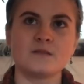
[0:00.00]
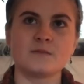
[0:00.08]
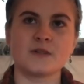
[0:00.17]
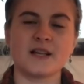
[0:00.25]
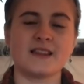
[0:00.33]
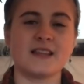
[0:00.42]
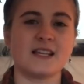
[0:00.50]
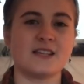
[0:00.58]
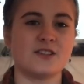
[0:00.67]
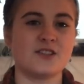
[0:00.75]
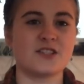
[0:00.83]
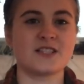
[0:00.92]
But I think
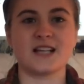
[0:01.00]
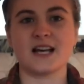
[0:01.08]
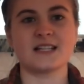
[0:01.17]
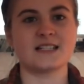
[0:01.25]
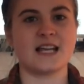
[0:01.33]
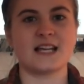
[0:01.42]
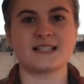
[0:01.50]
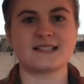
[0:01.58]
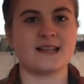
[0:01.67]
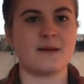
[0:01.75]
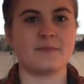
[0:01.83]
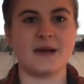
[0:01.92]
you just got to take a
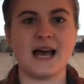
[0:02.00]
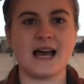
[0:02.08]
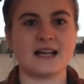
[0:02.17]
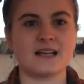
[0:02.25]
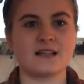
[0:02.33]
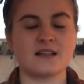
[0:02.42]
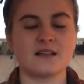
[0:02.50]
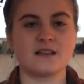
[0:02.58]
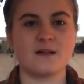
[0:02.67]
step back.